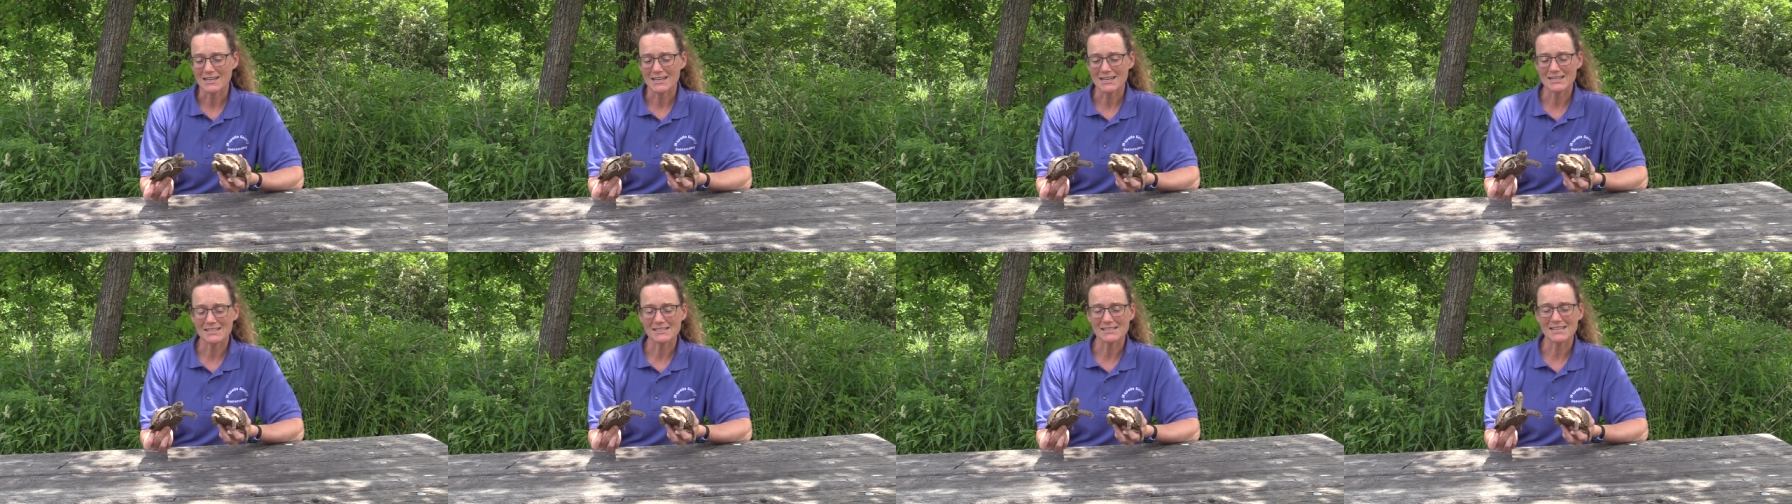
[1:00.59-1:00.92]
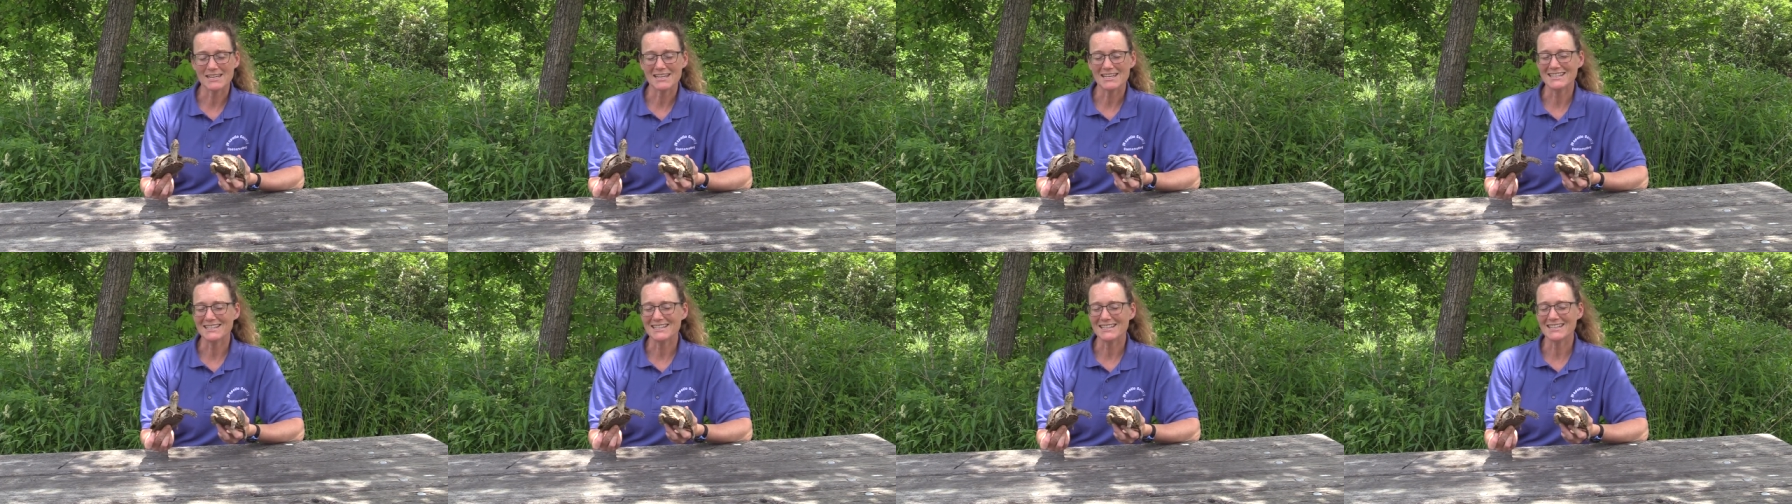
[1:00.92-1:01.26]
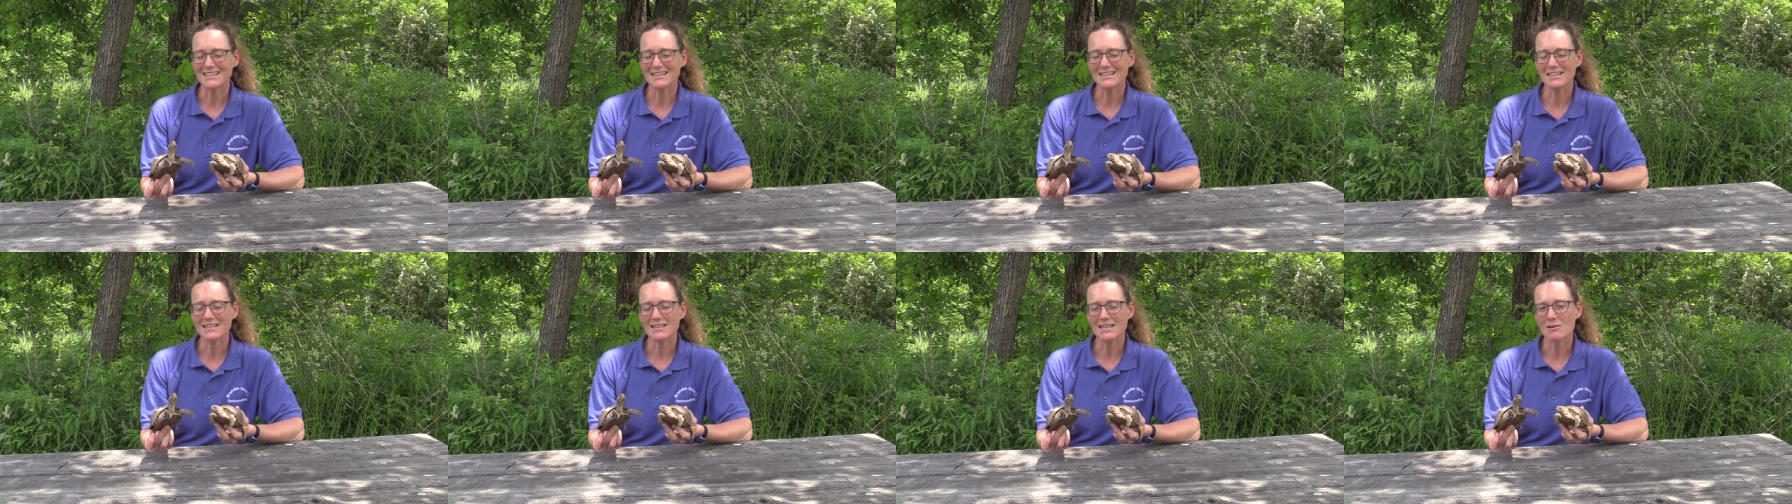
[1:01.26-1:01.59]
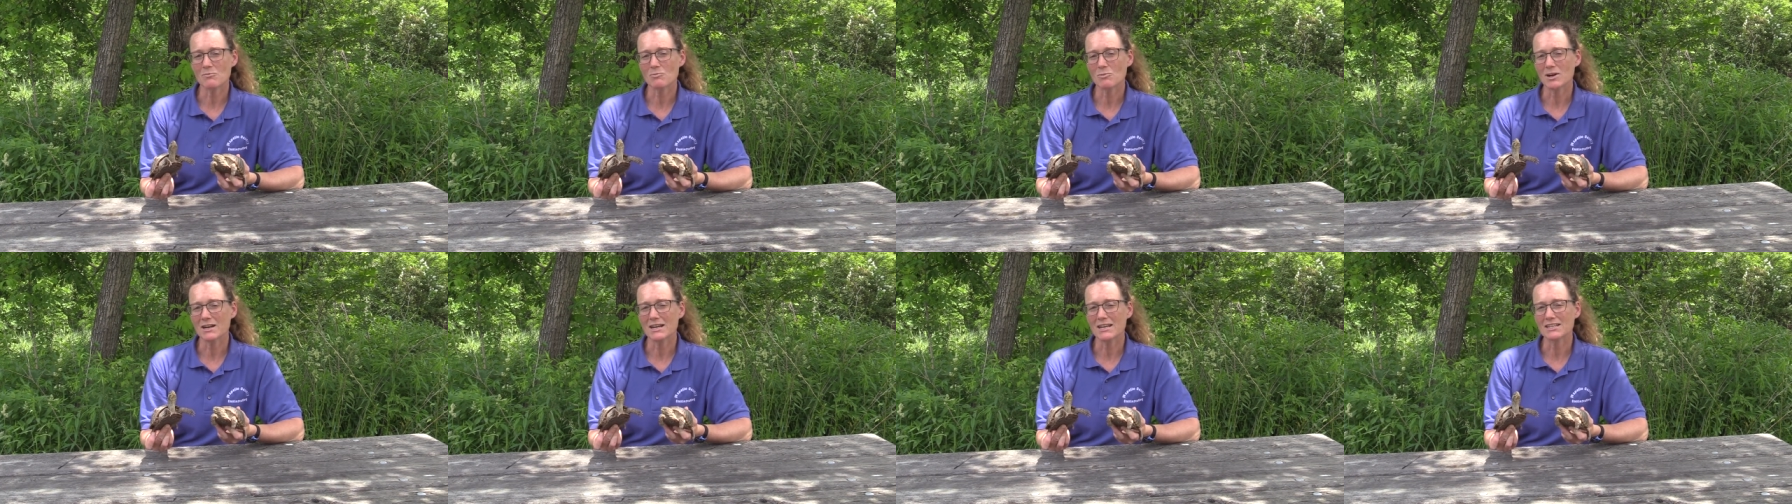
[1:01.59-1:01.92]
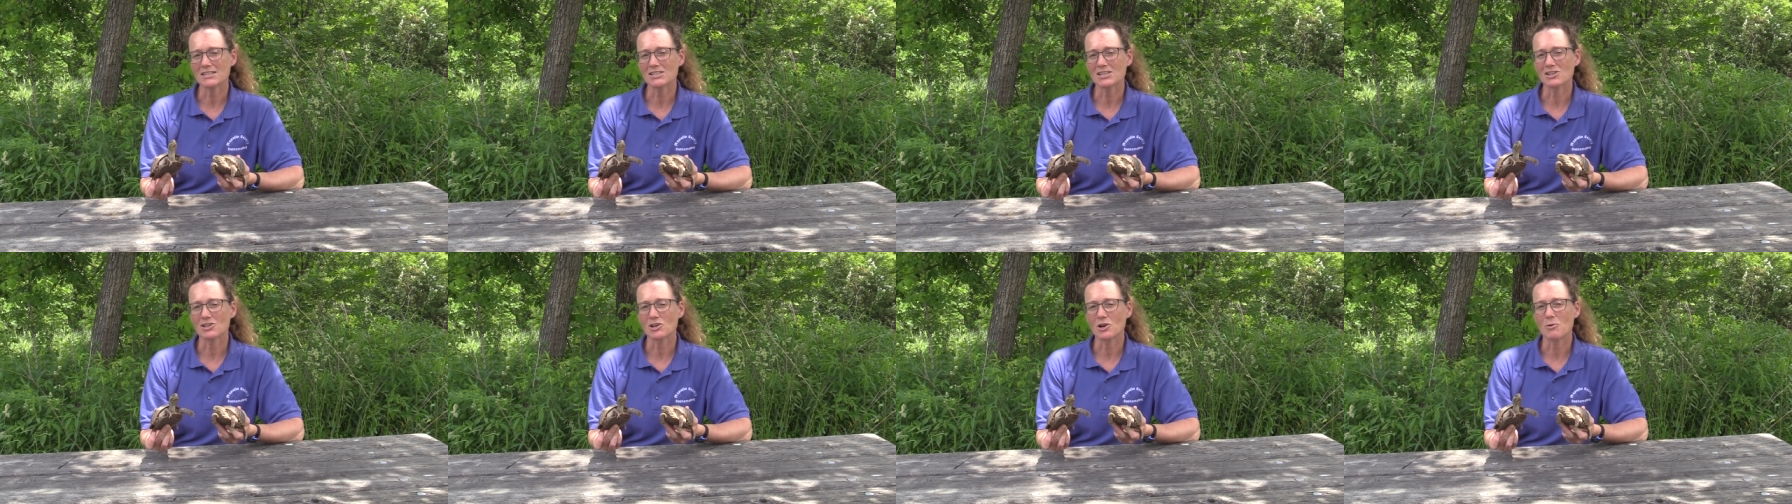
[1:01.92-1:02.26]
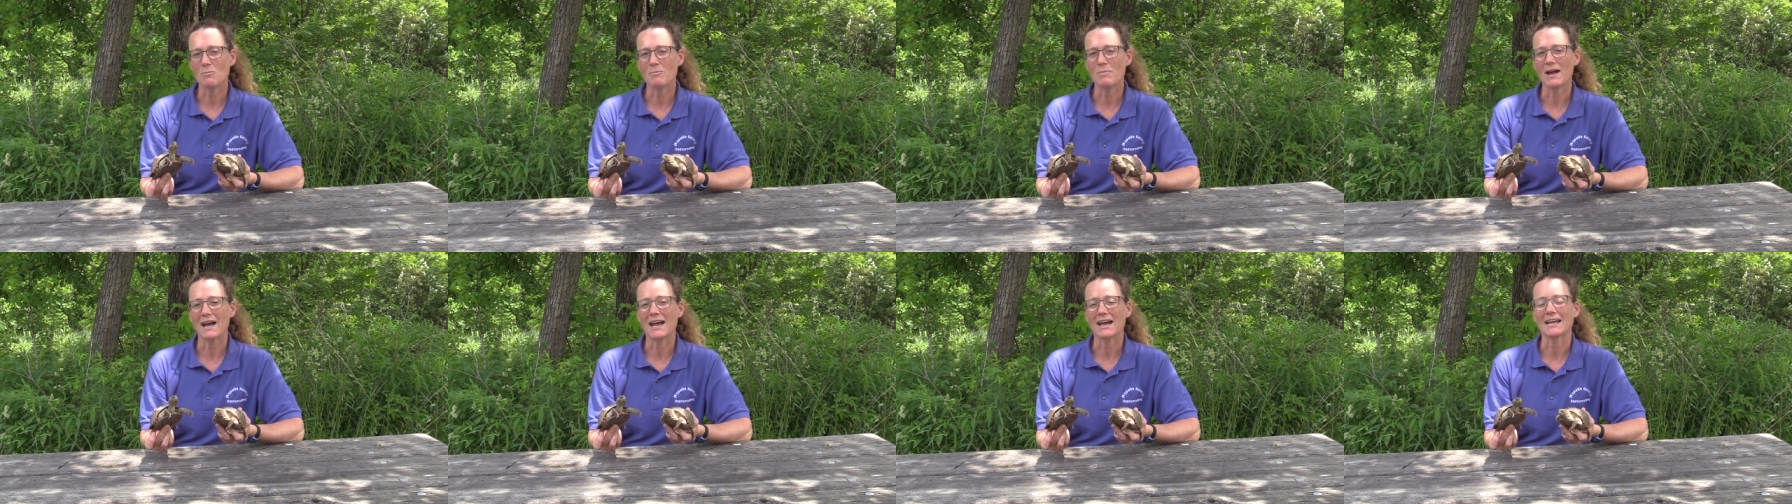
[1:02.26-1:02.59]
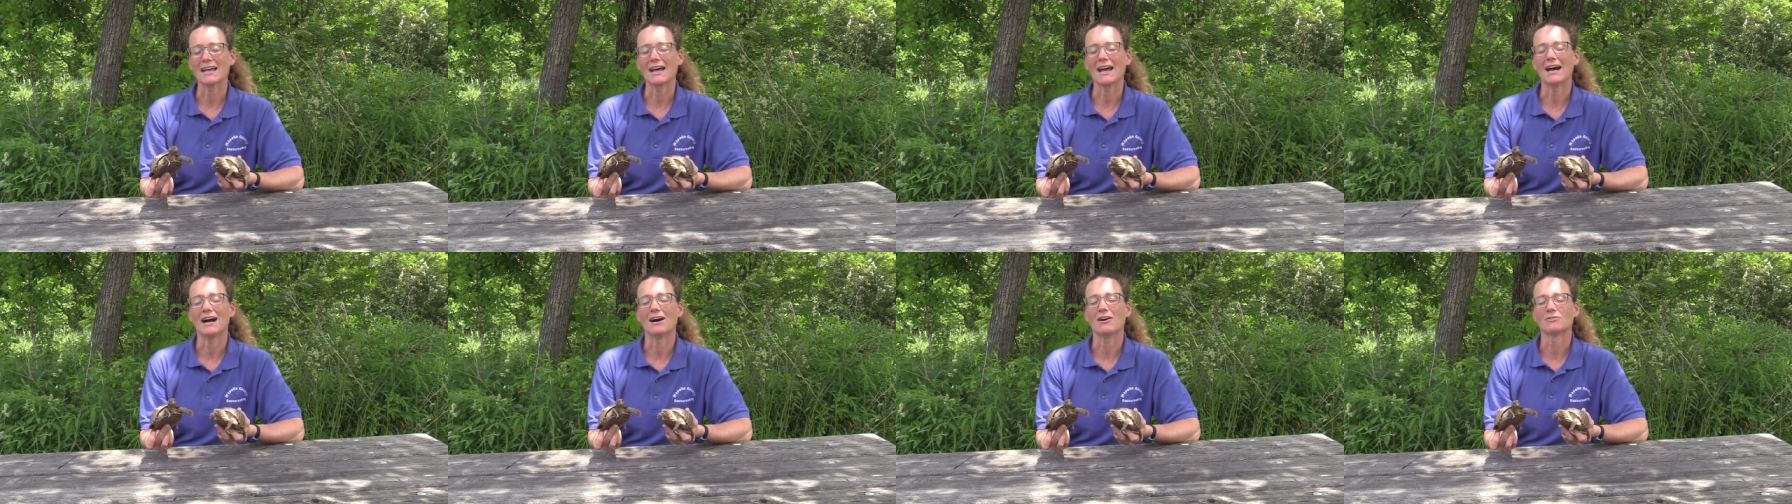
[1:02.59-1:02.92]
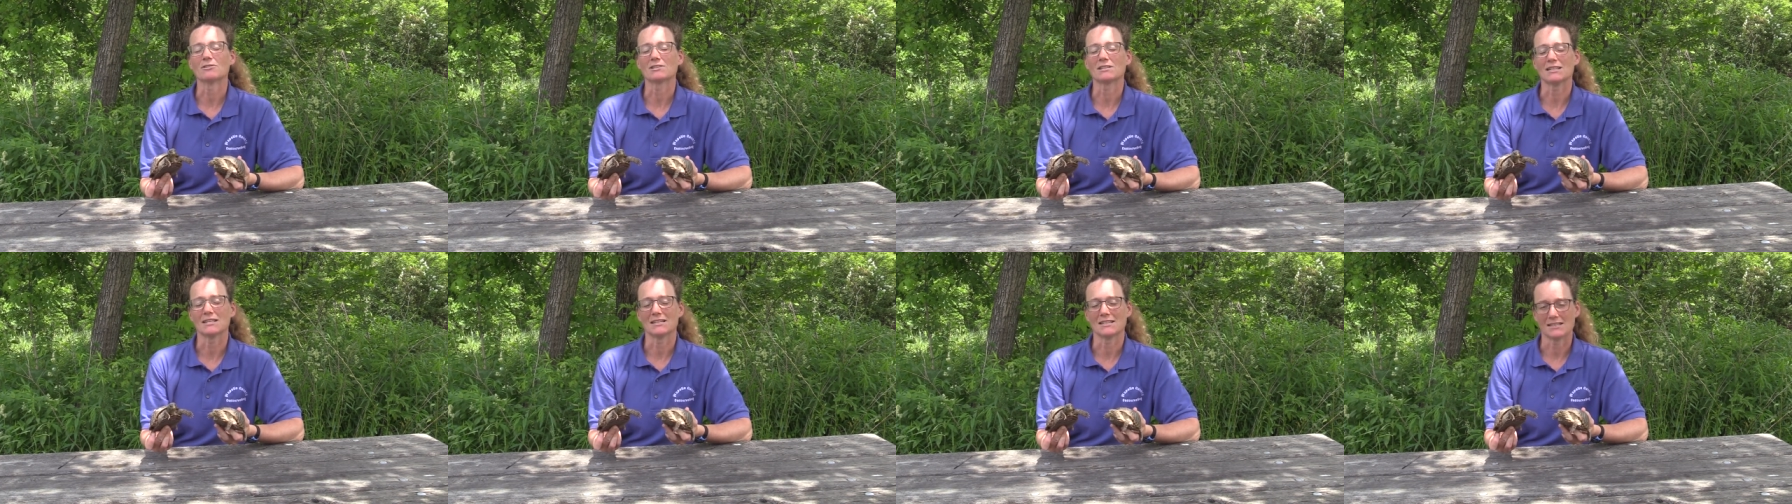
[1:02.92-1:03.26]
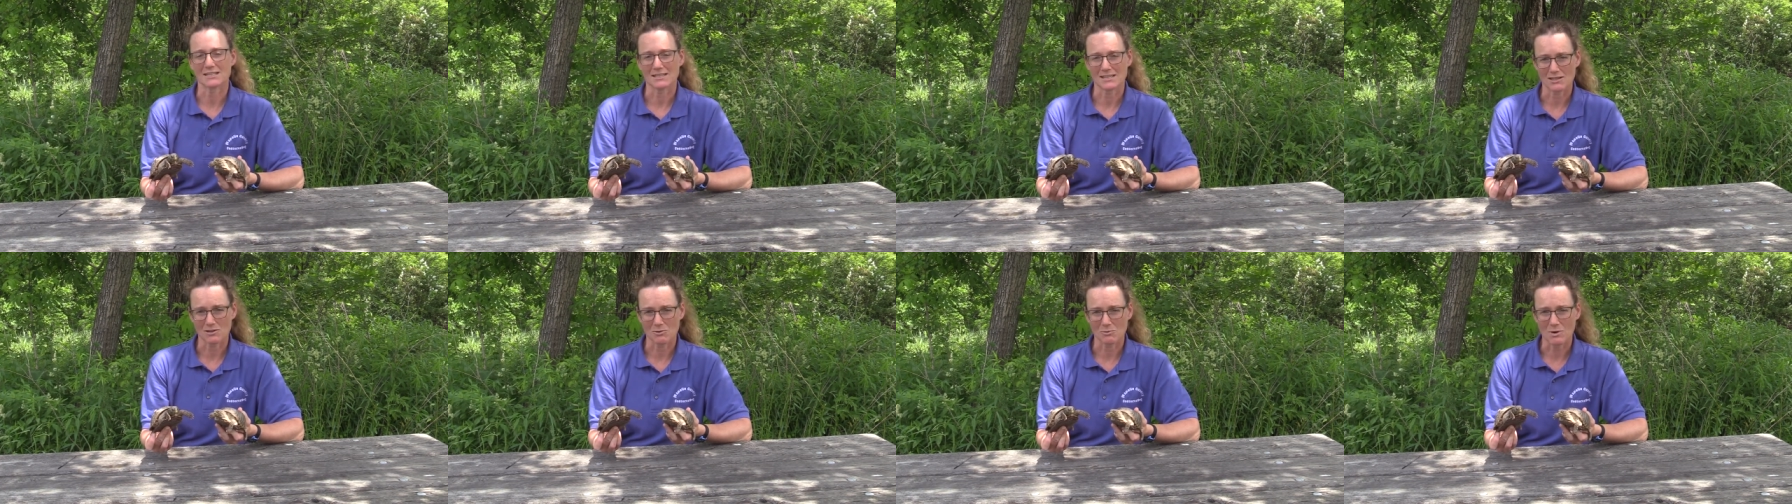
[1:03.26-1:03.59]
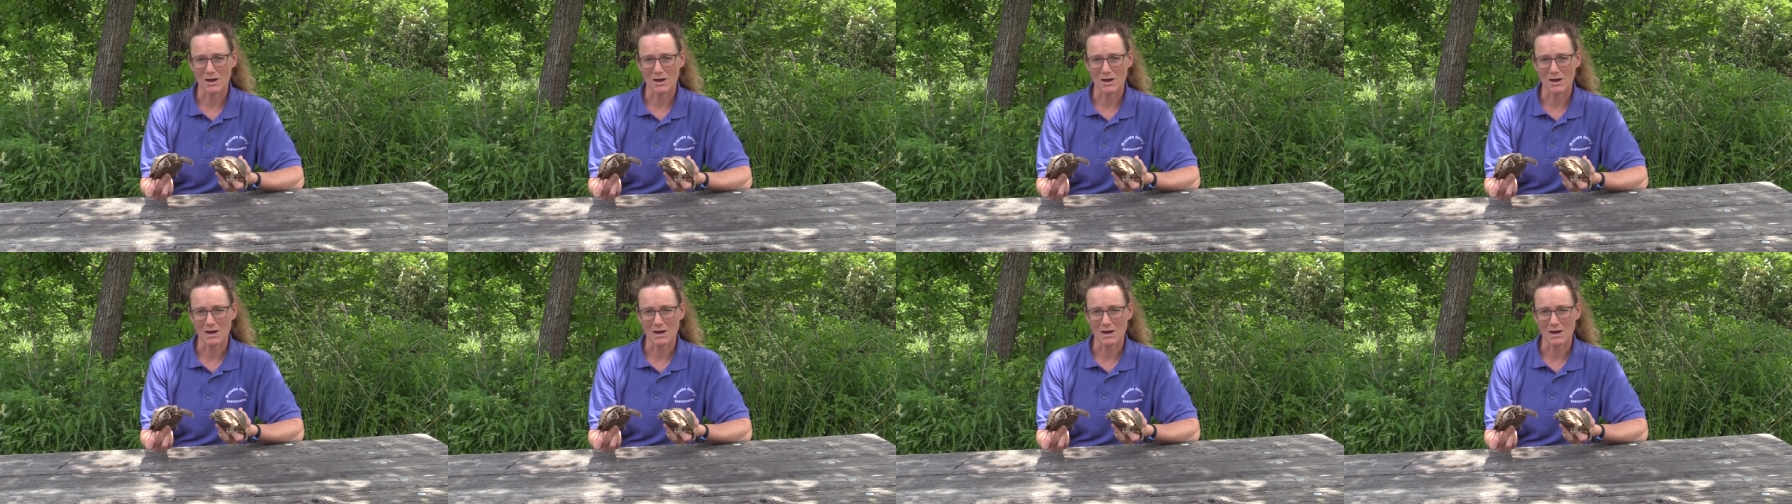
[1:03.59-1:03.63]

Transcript: is in getting them ready to go back out into the